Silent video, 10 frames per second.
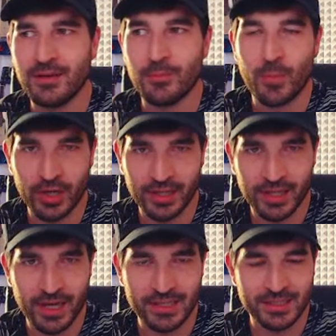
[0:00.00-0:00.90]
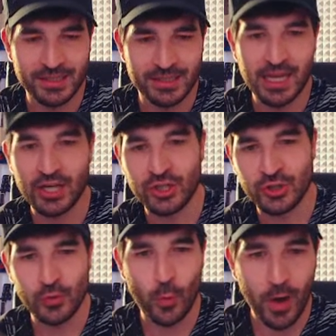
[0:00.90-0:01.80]

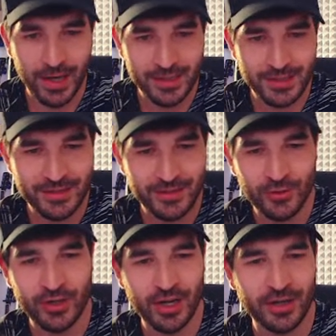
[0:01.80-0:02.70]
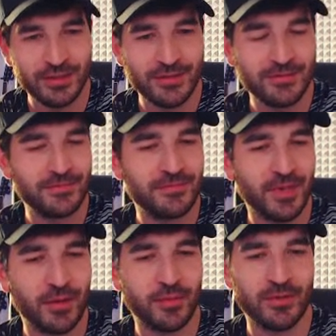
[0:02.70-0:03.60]
monetization wise or not.
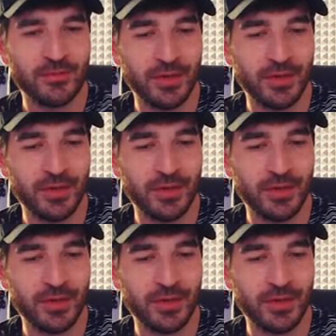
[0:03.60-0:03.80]
I'm